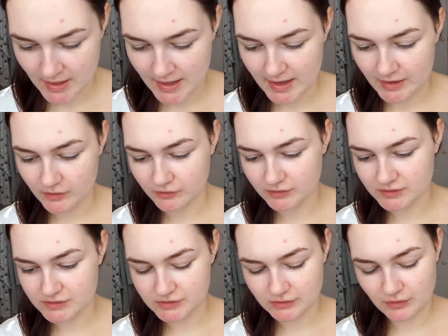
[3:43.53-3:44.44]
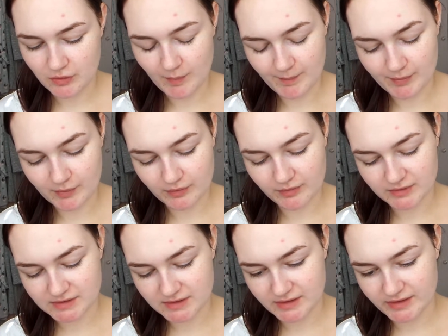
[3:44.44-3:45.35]
I also
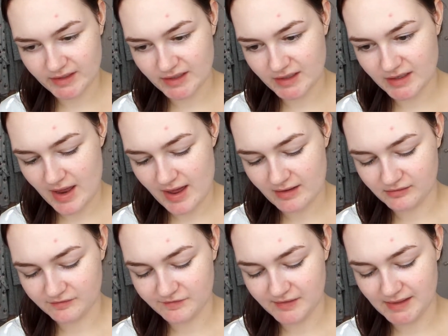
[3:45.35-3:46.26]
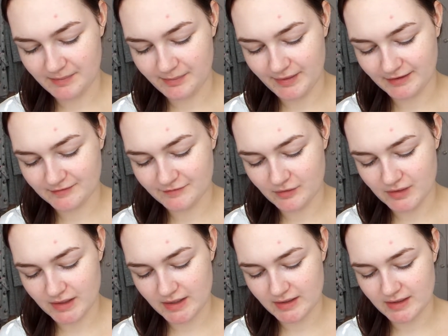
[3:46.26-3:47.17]
bought the e.l.f. lip
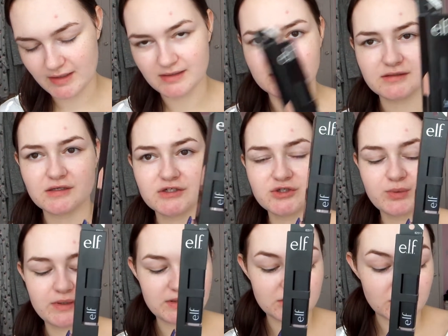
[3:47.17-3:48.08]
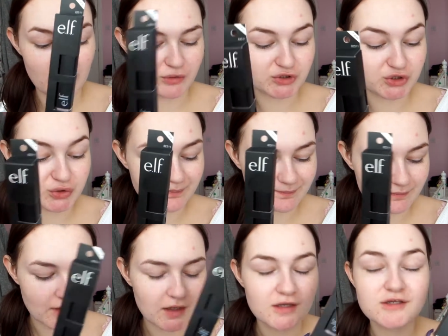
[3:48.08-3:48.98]
exfoliator in Sweet,
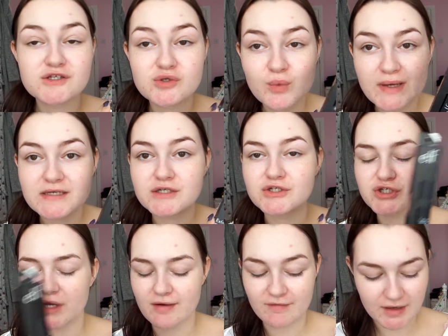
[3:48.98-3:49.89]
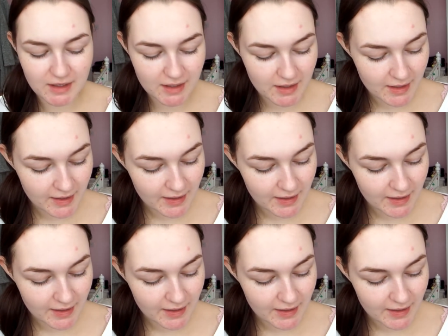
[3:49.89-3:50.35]
sweet Cherry